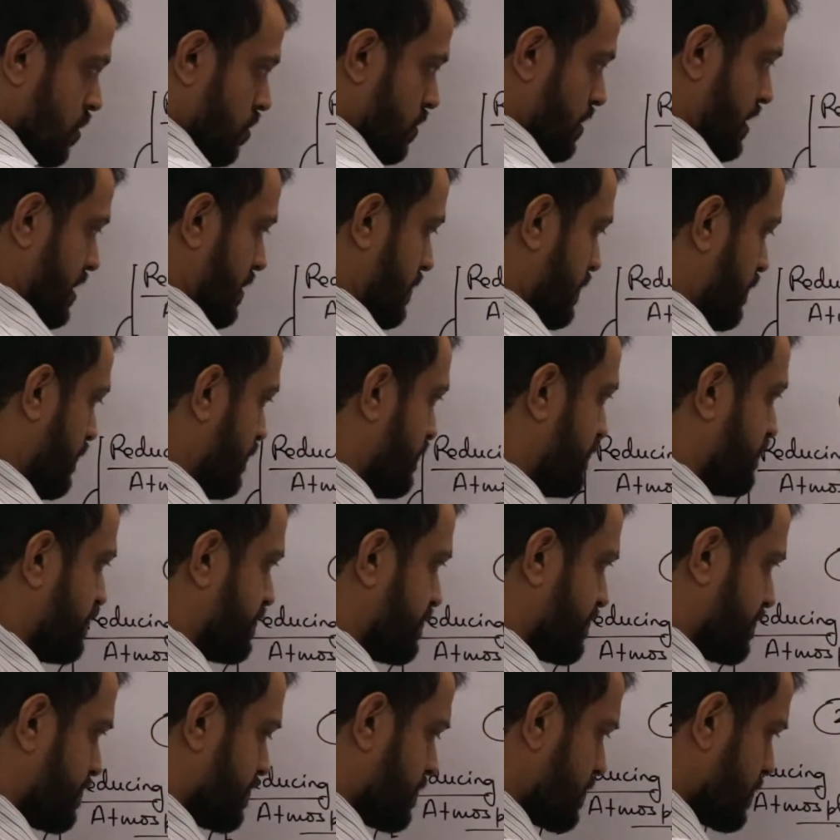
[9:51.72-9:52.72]
Okay,
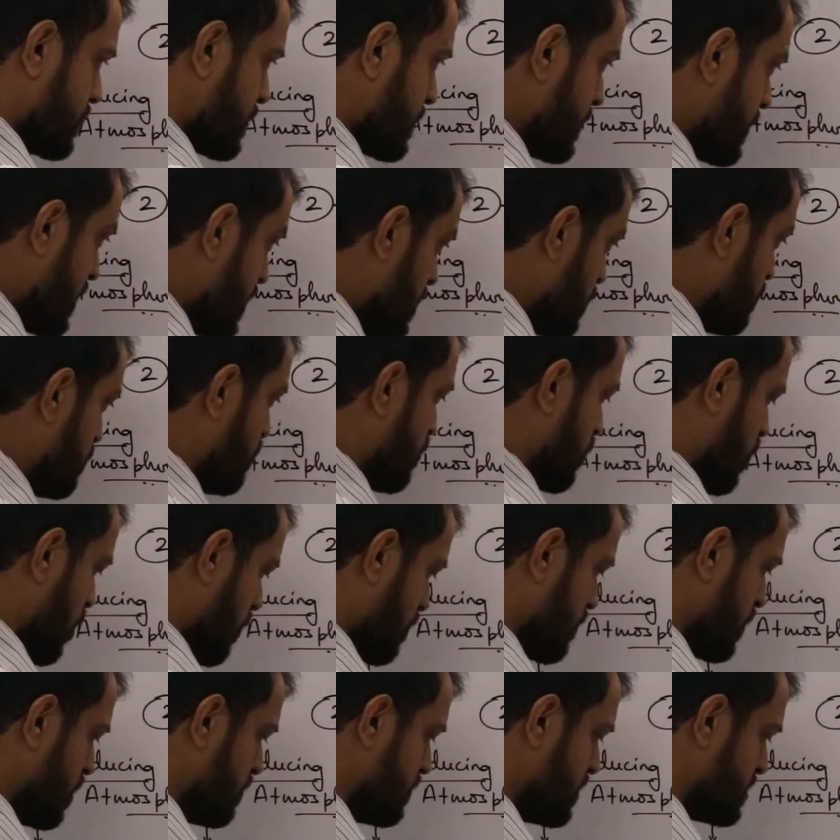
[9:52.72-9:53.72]

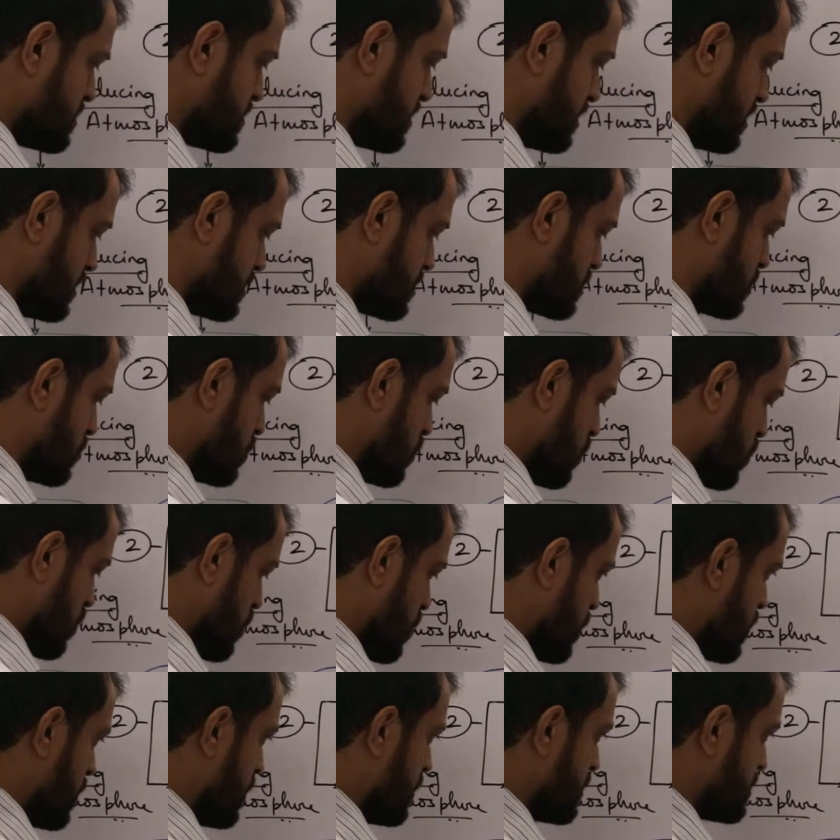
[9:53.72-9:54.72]
problem is this:
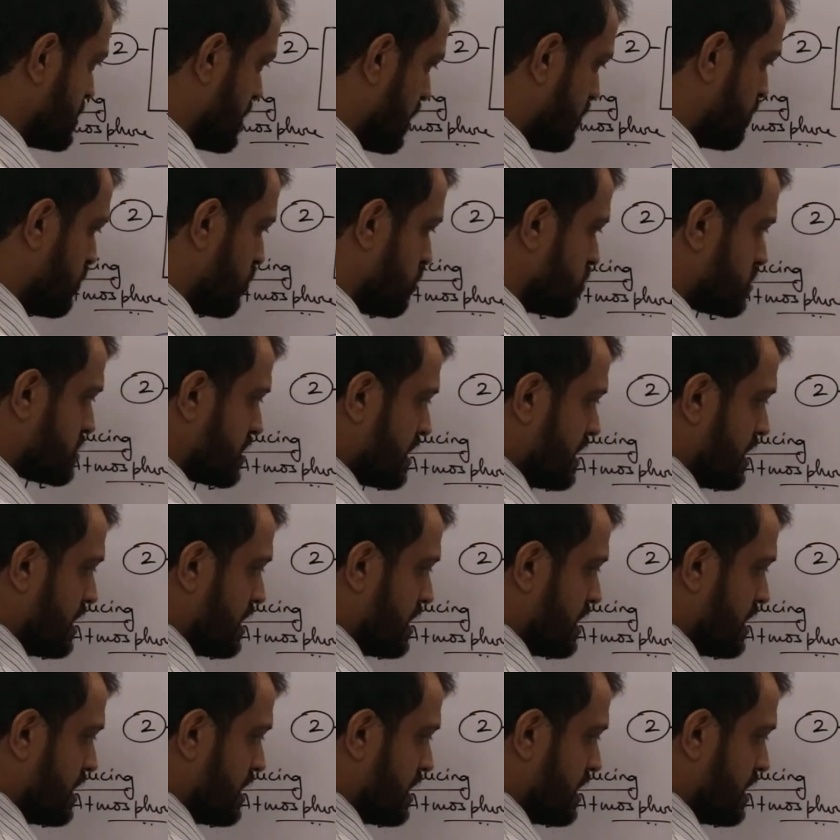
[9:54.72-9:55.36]
suppose